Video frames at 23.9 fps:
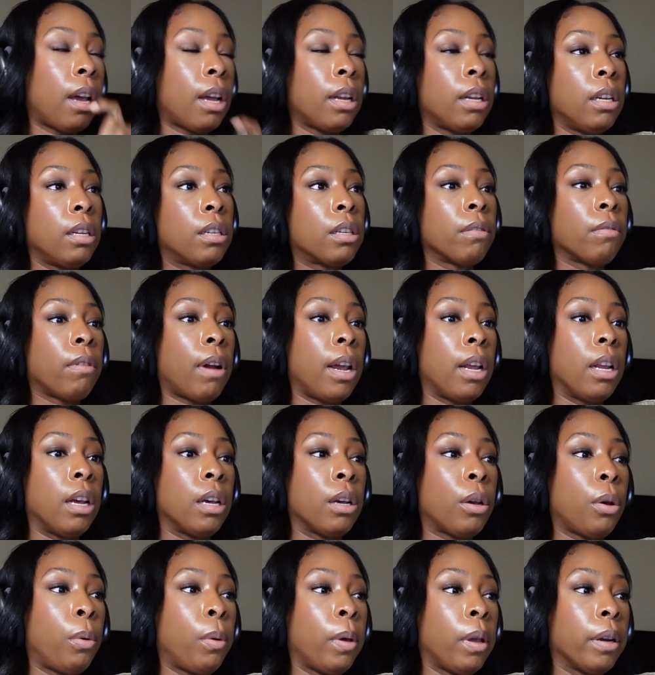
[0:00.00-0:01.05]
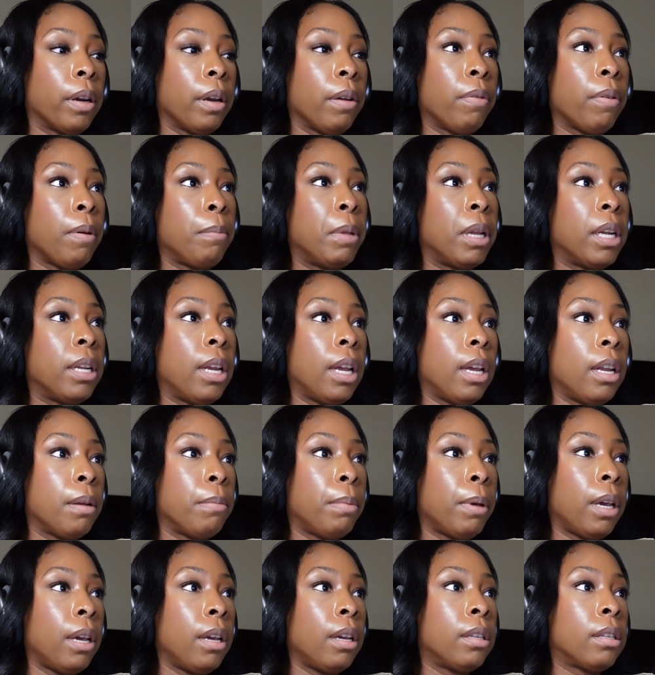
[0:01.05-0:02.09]
I need to write a query from the
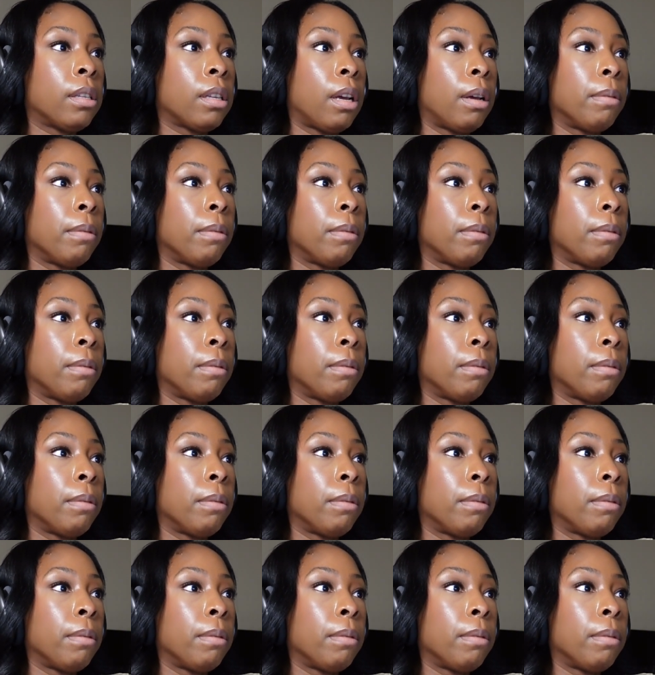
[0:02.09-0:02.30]
database.